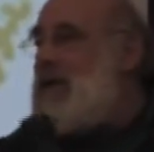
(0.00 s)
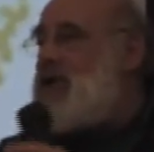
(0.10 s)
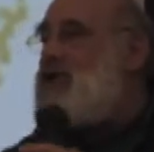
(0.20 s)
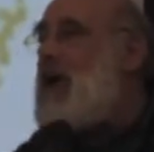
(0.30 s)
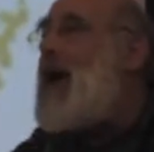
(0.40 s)

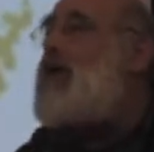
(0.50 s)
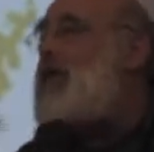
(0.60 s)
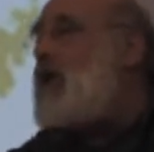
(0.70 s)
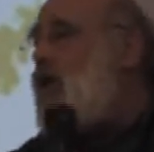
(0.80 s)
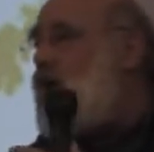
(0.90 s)
issue. How
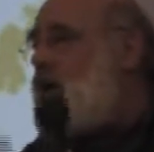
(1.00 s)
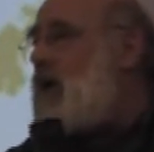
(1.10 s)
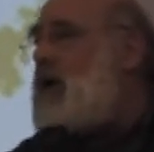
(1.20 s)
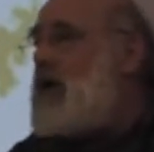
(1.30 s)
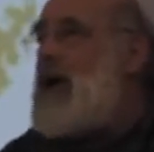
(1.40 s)
would it
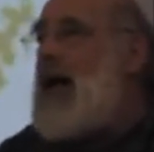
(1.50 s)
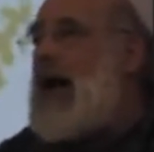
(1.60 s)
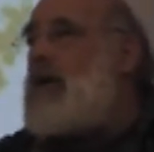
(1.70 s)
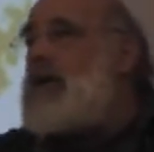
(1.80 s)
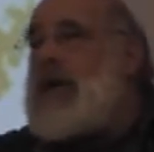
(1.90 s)
look?
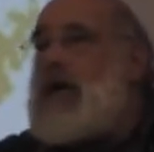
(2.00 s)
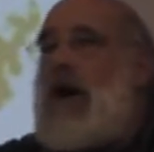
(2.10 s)
How would